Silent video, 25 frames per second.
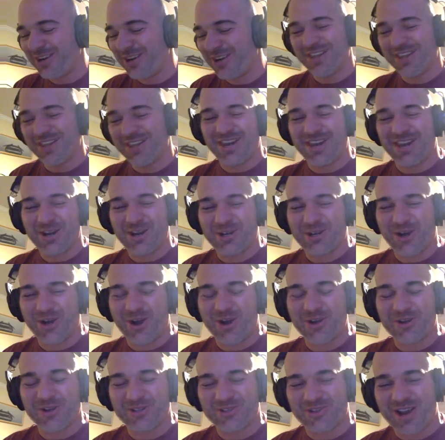than the
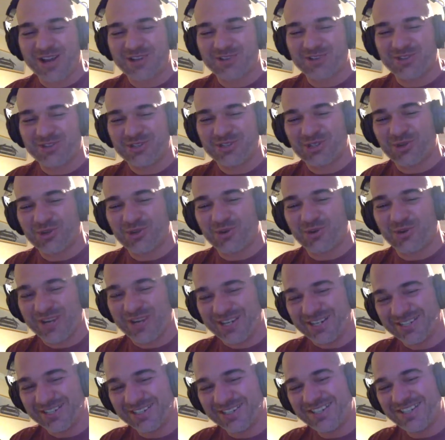Cardinals are actually
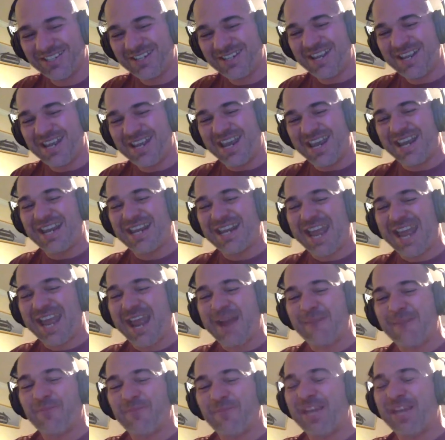scoring in a
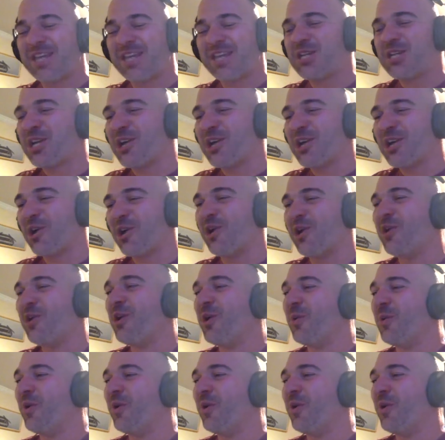game in a year